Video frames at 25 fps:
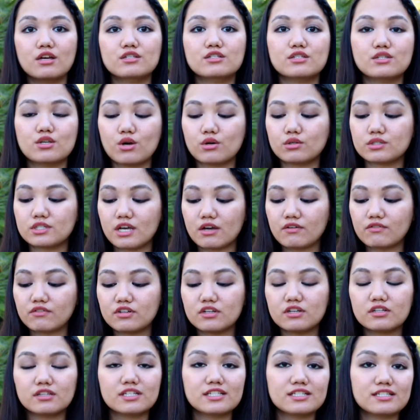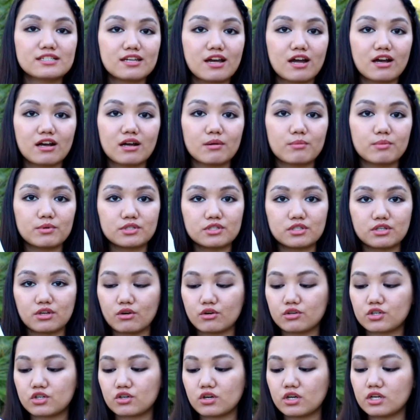So definitely stock up on
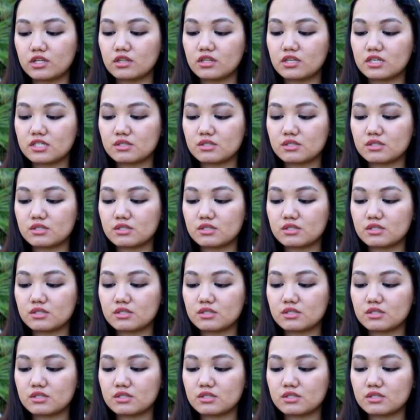deodorant.